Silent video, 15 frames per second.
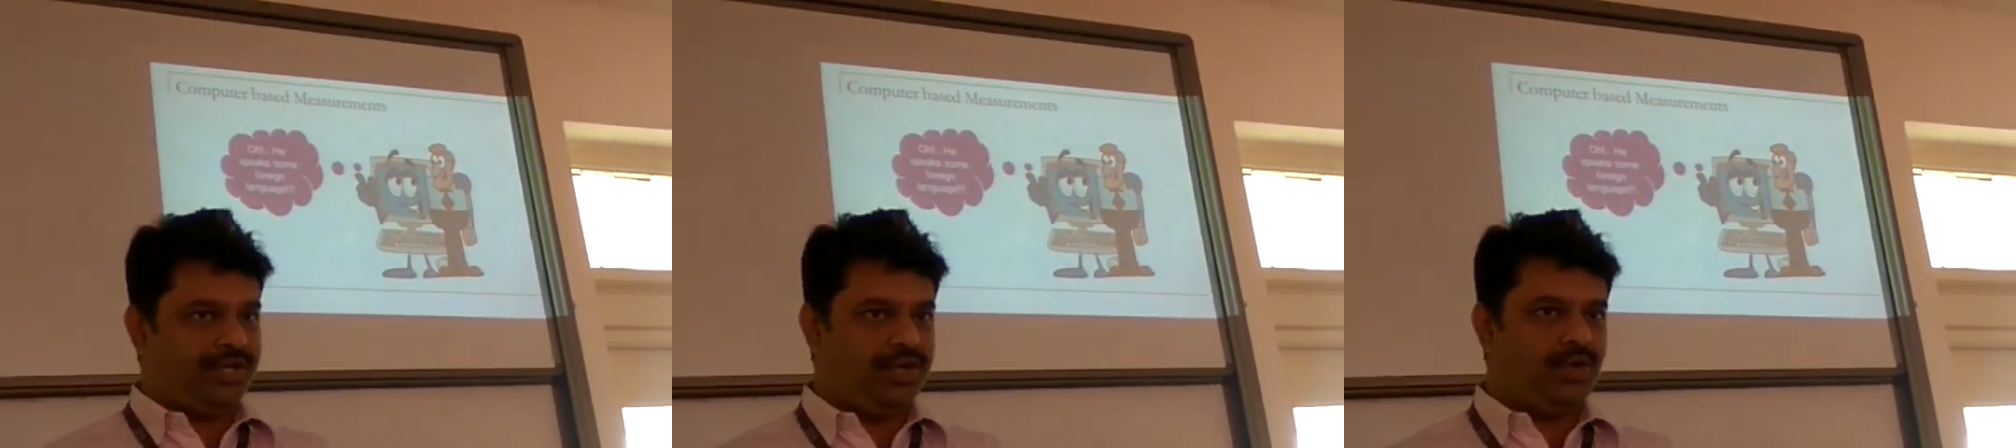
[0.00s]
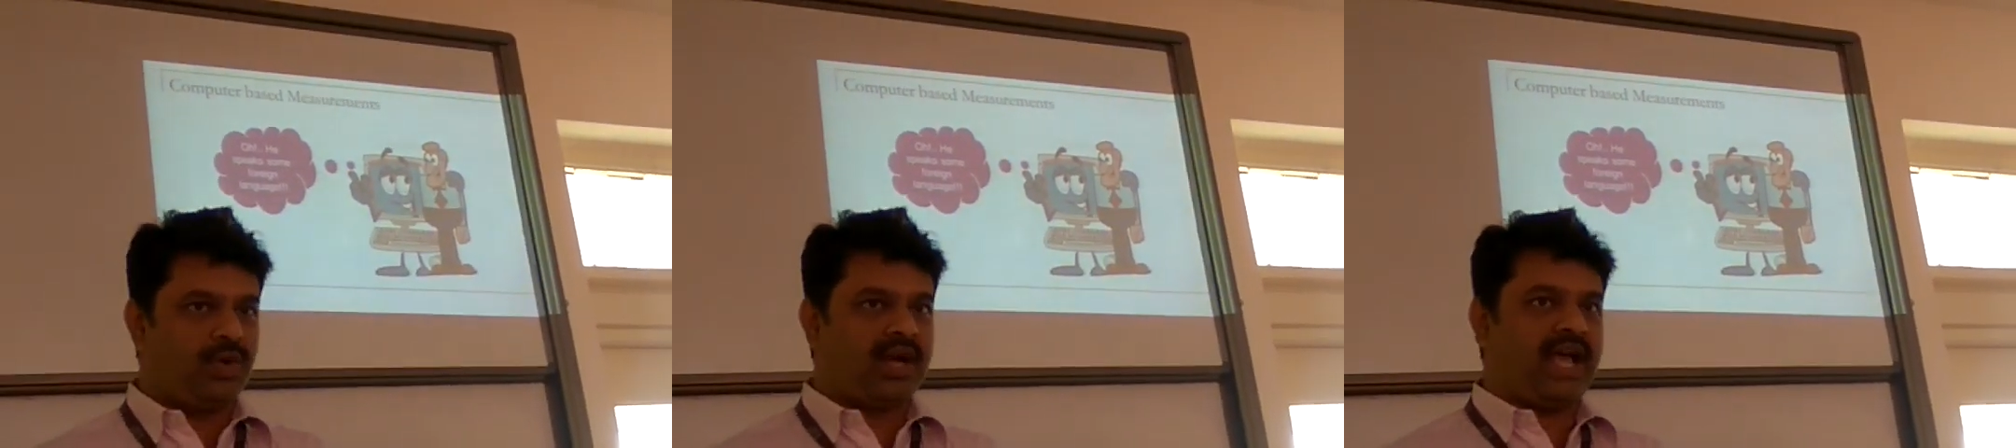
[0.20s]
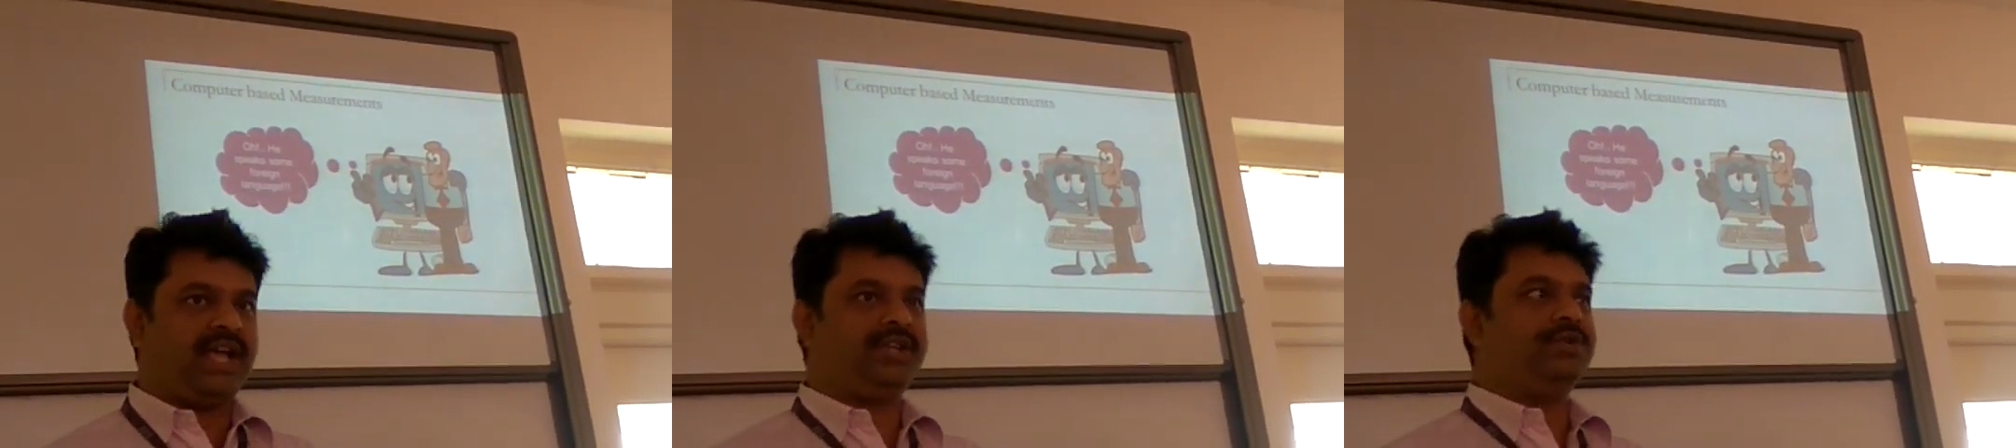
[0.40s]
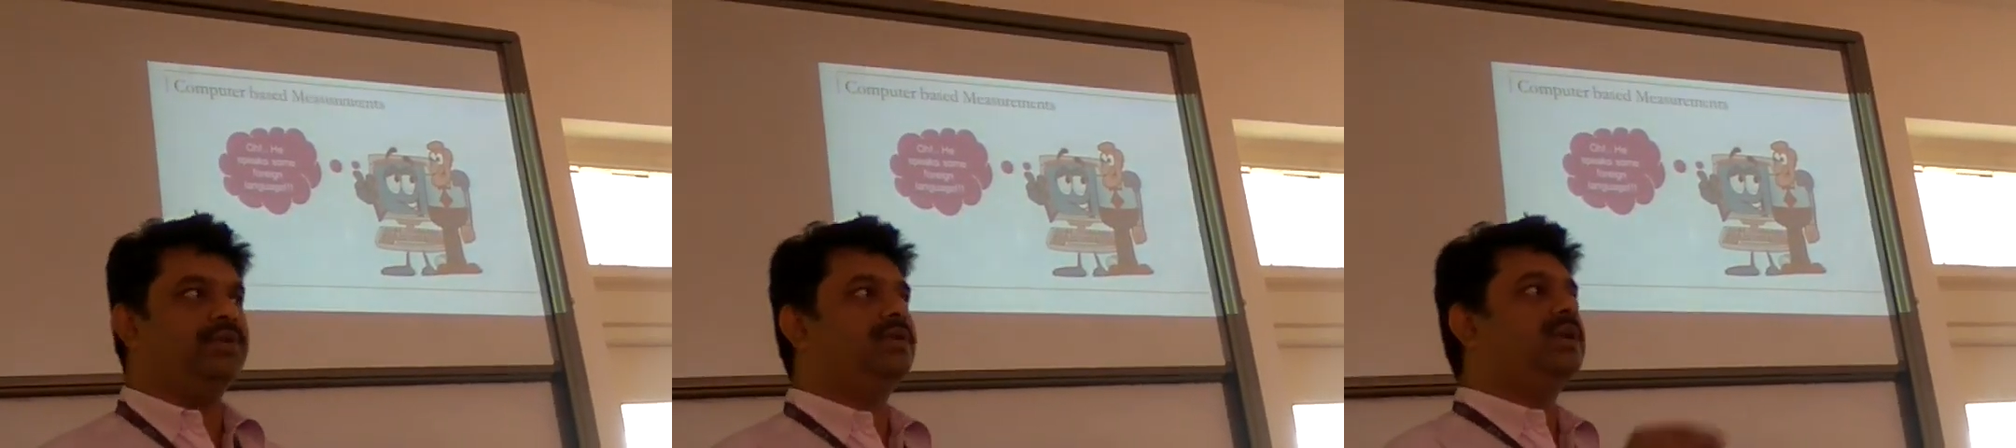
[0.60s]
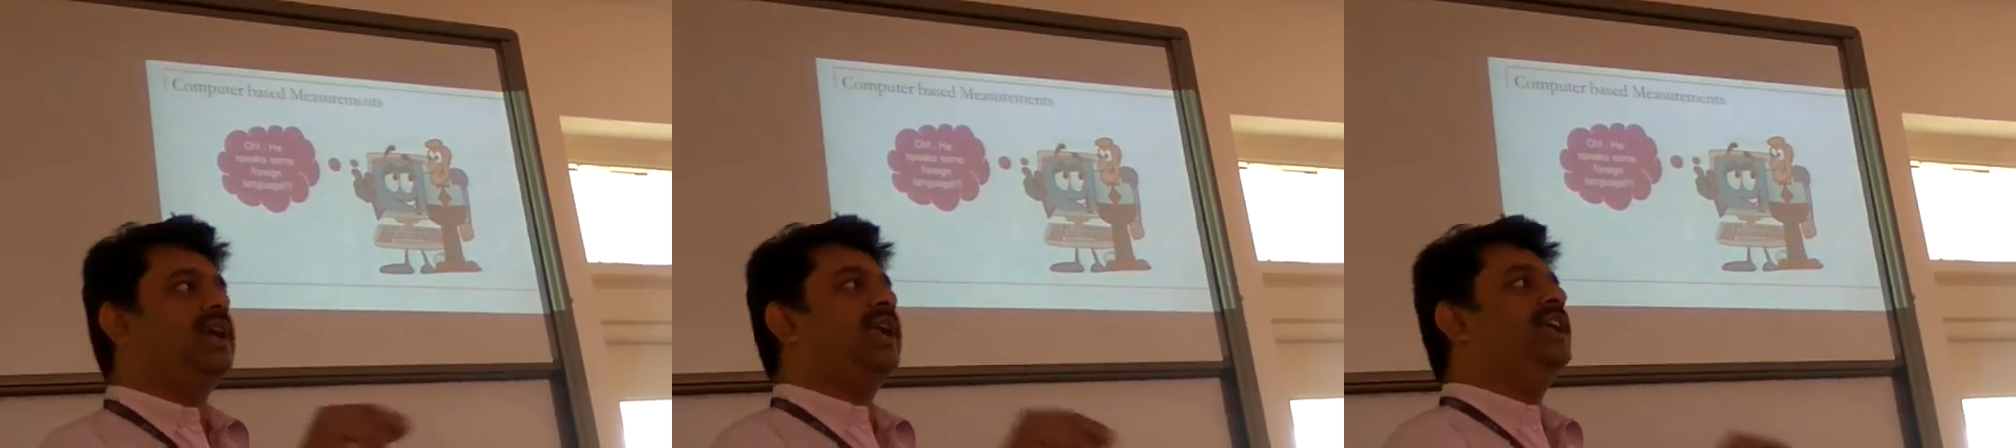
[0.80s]
you would like to
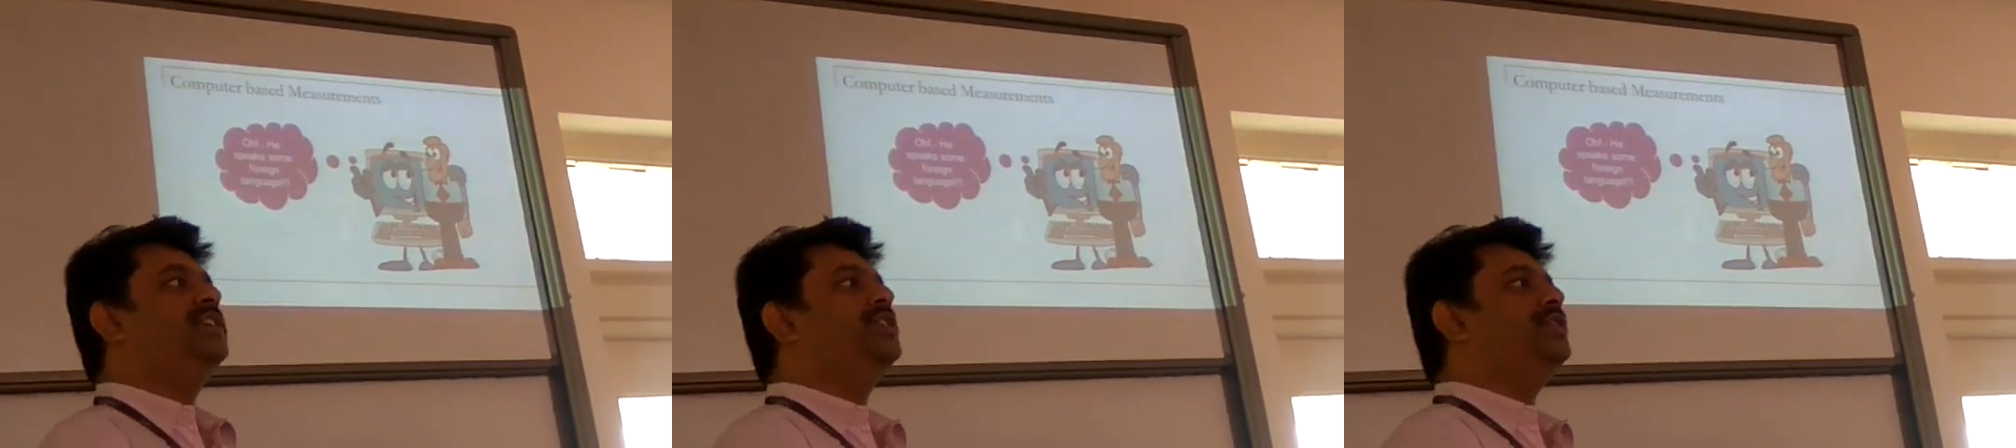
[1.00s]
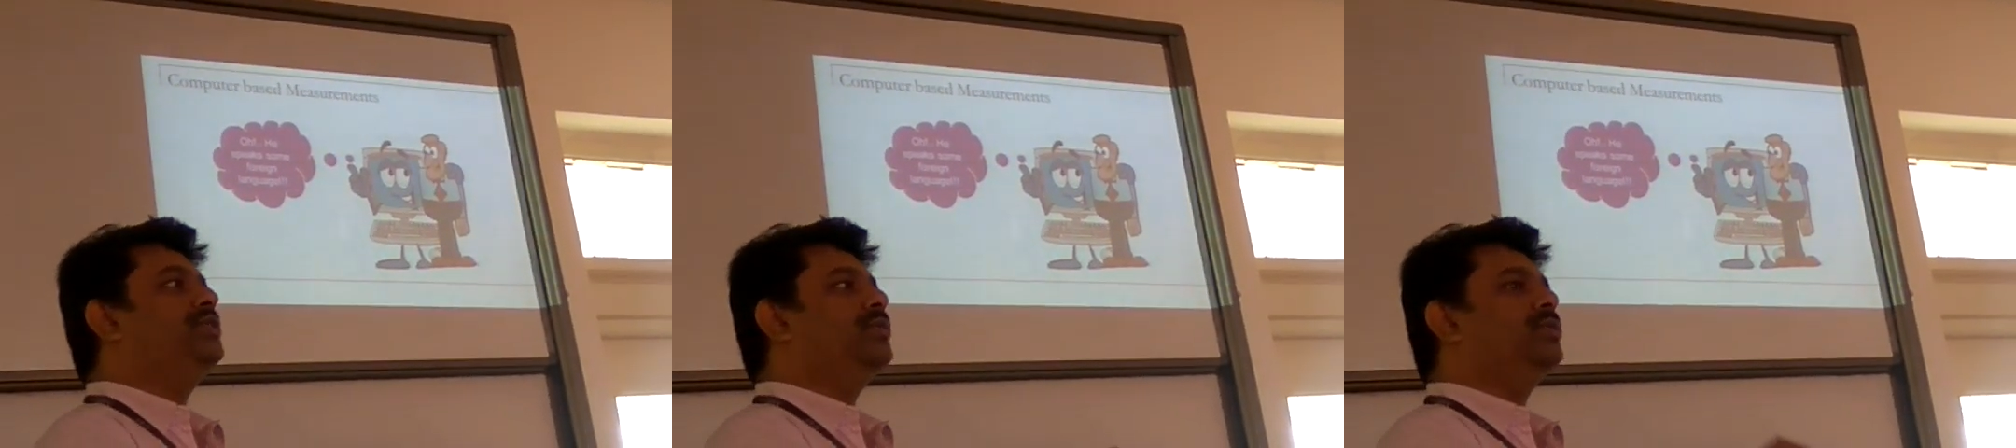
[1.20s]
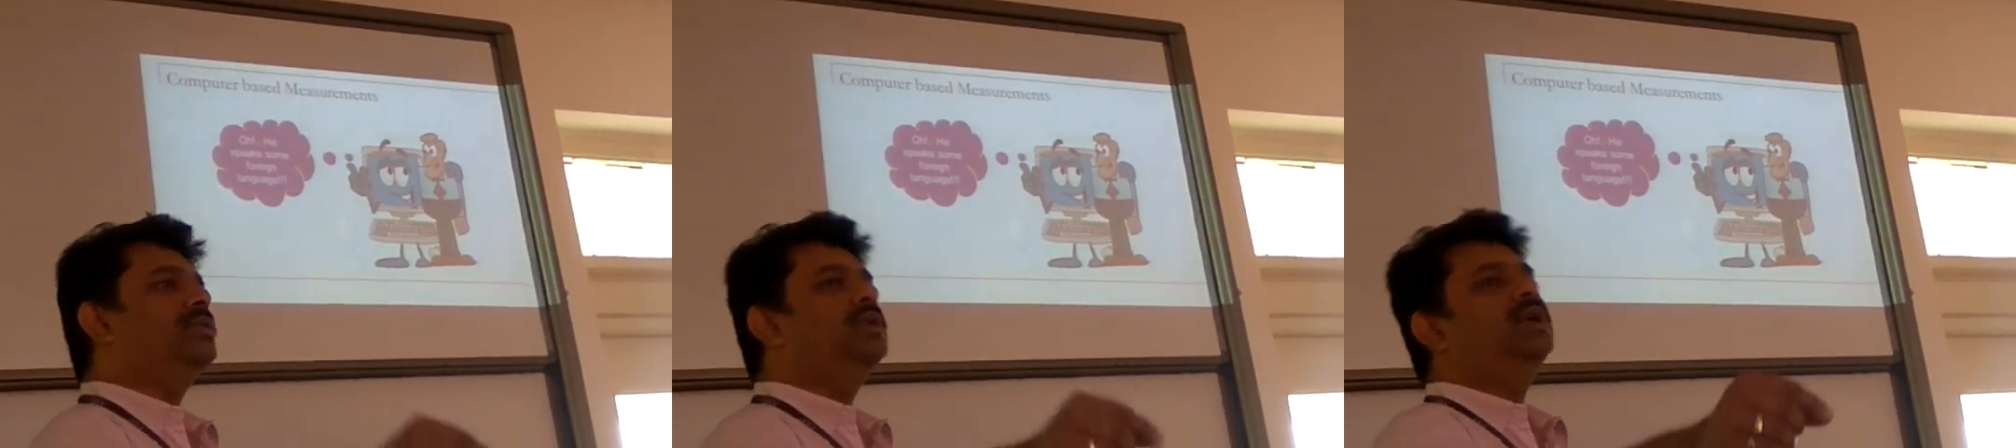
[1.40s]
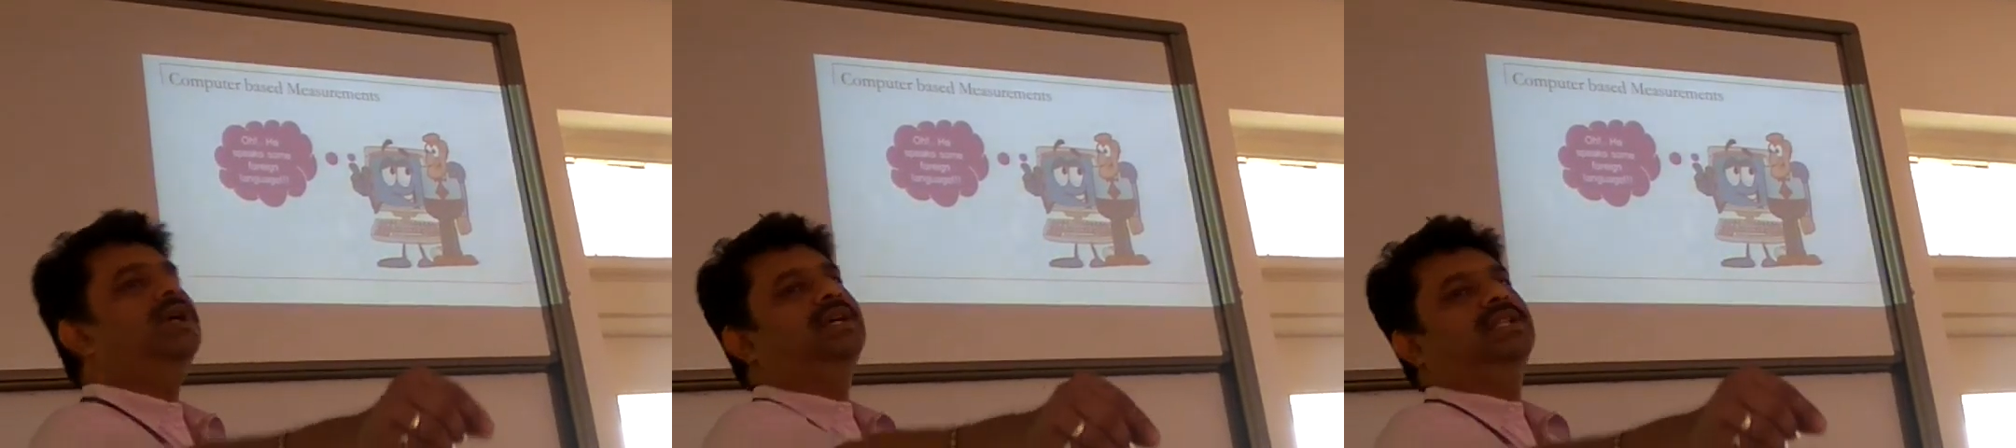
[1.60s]
connect it to